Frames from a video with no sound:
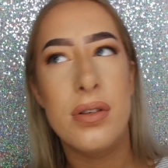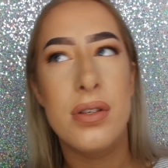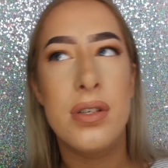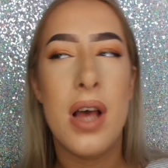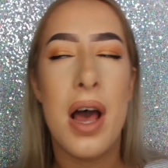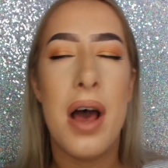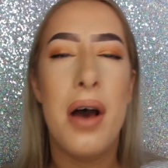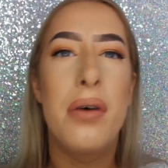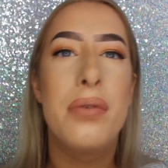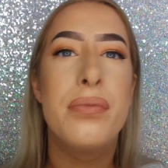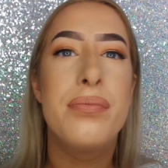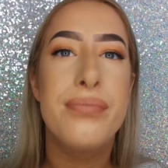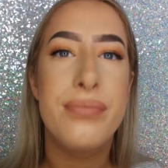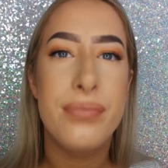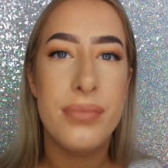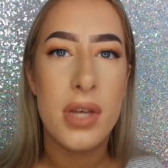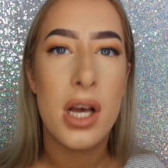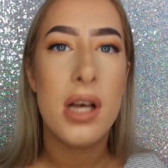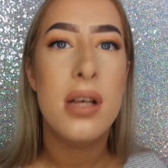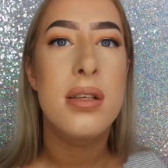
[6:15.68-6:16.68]
so
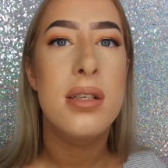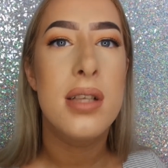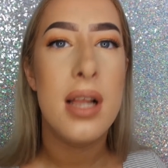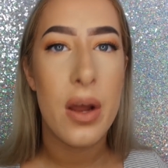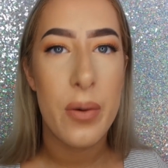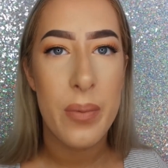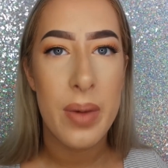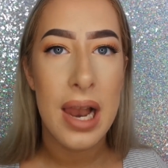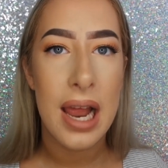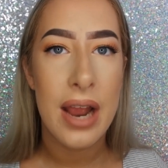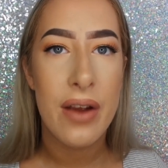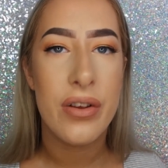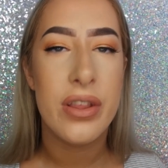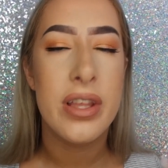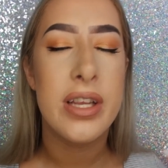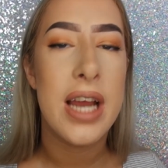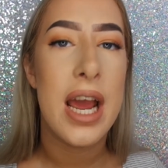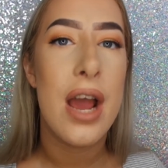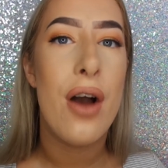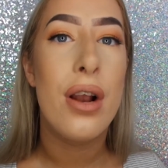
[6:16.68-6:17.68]
because it's a little bit later
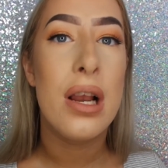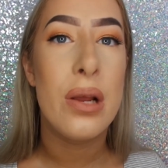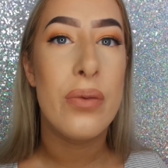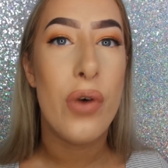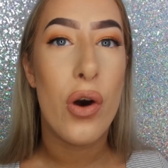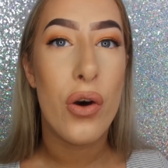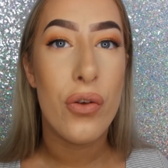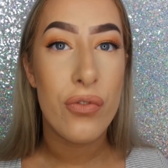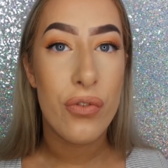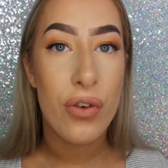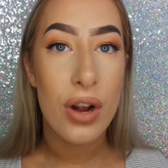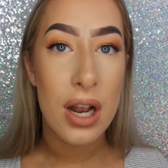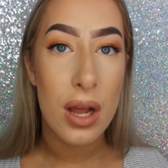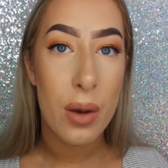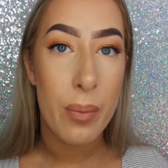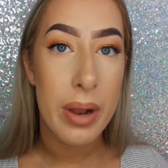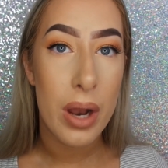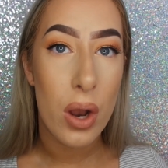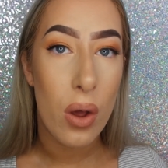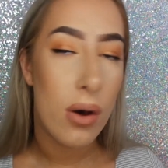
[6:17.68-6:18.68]
in the day, I'll leave it on for a
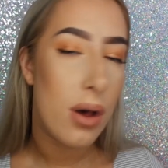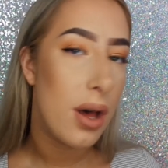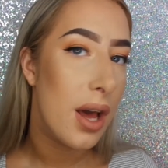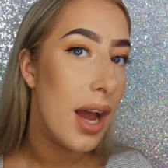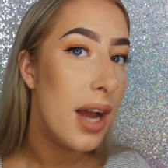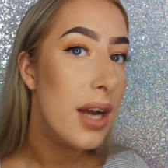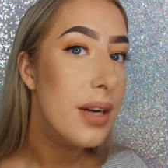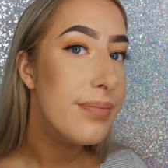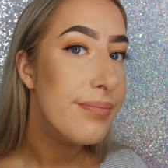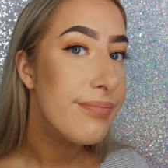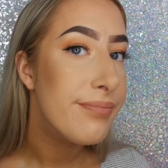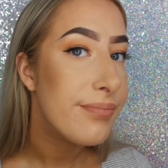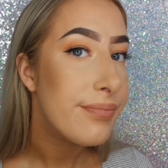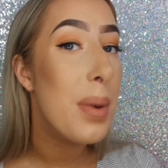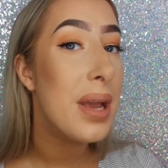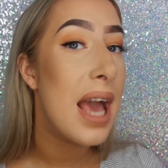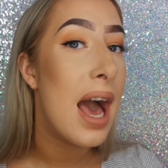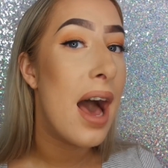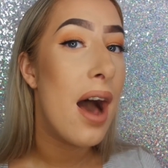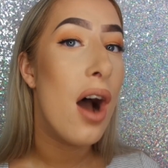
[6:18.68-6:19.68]
little bit longer.
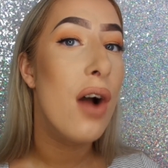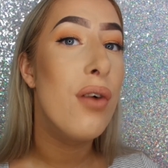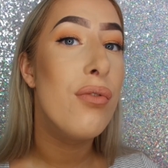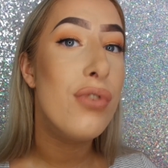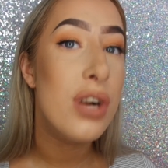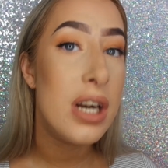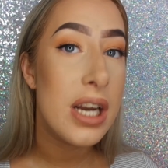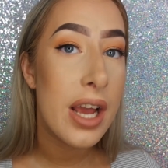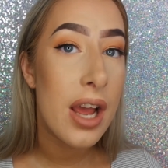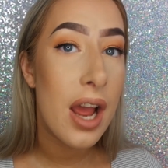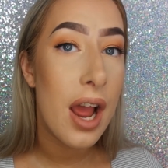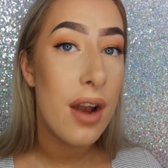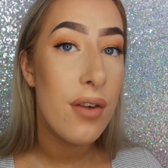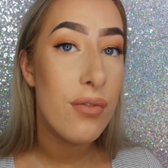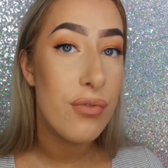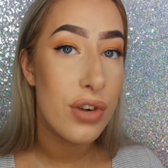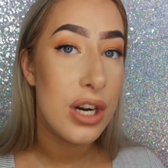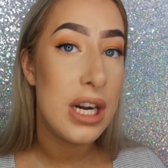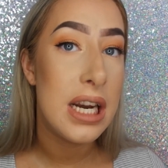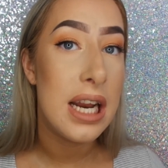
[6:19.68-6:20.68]
But yeah, I
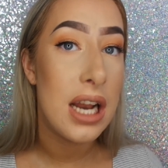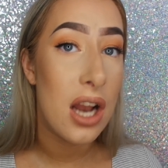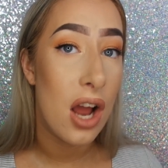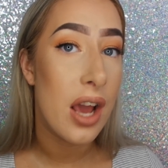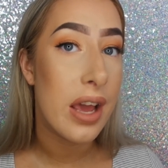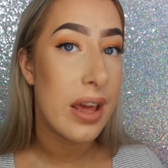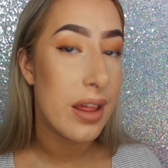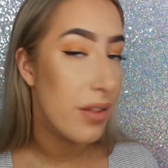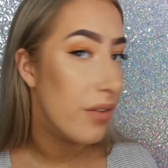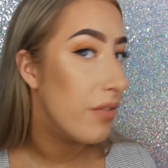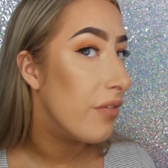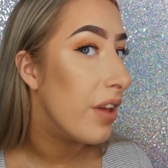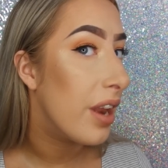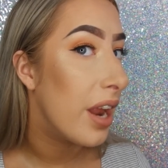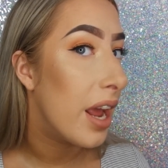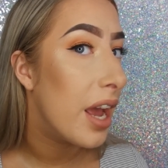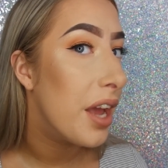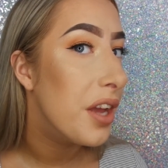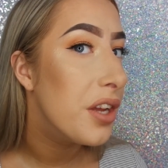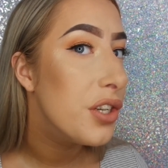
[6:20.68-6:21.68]
really like the
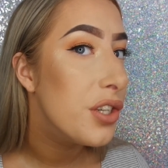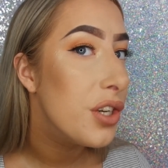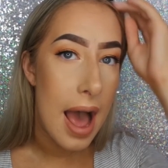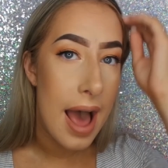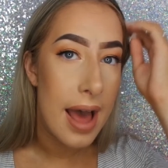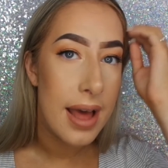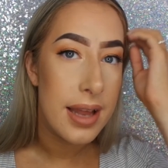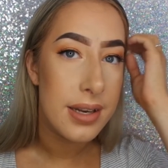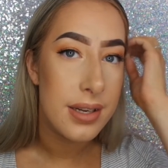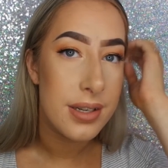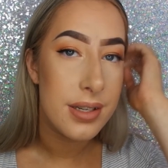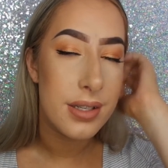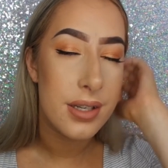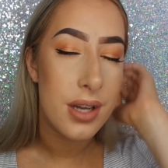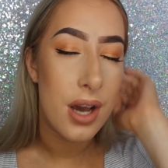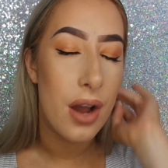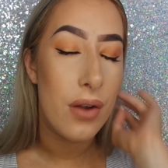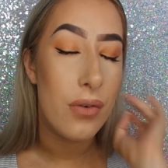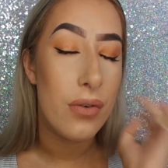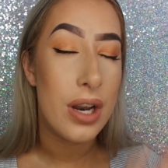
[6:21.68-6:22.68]
finish, and
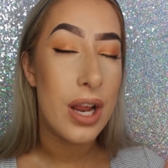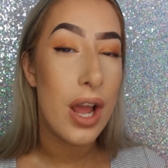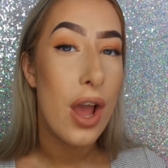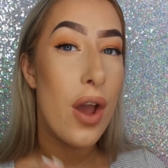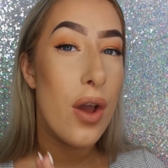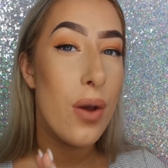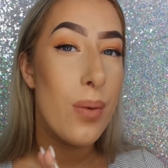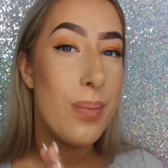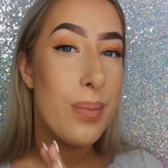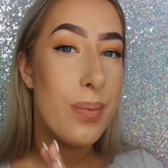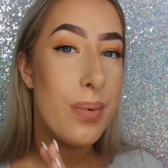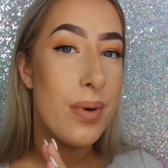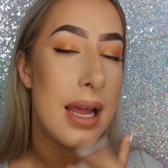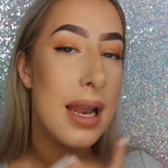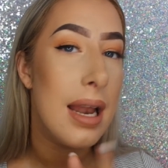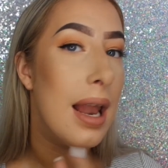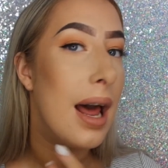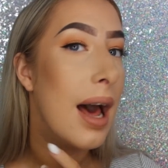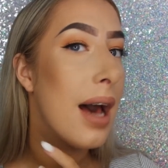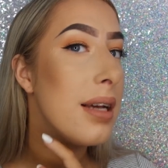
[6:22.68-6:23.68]
I really hope
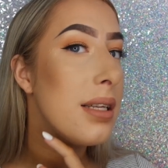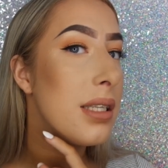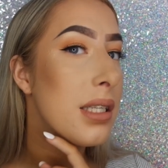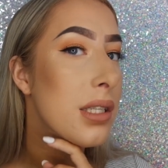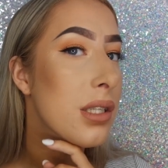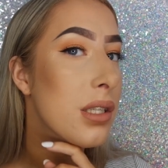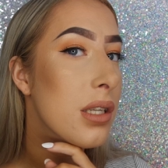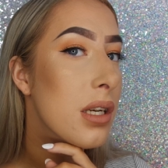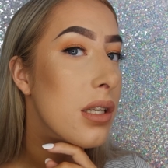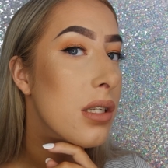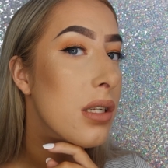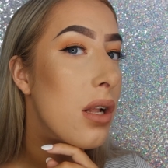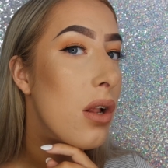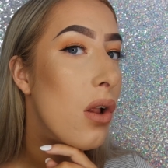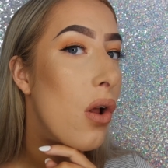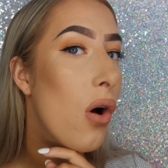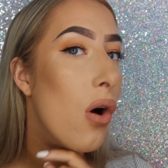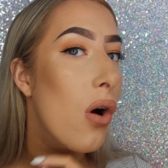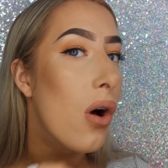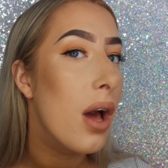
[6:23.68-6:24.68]
it lasts as
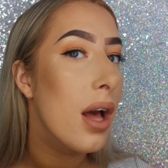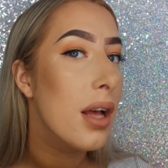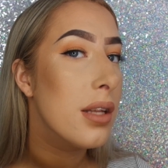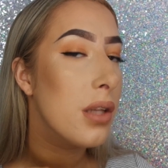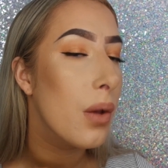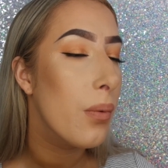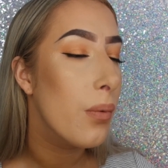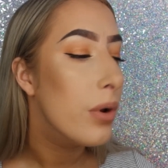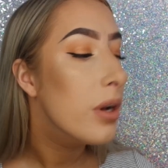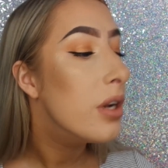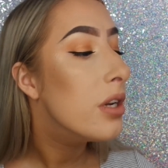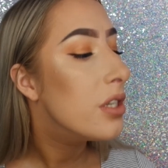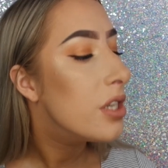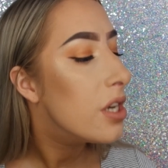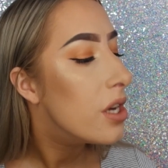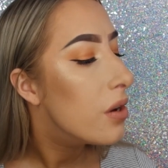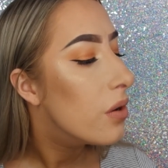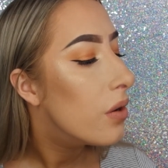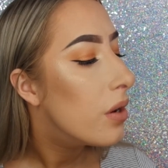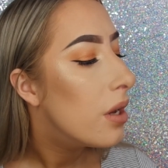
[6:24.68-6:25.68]
long as I want it
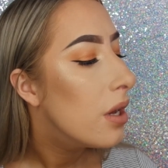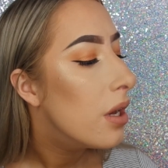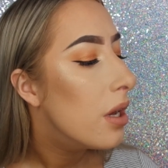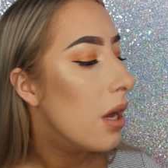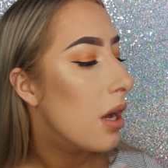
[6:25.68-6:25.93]
to,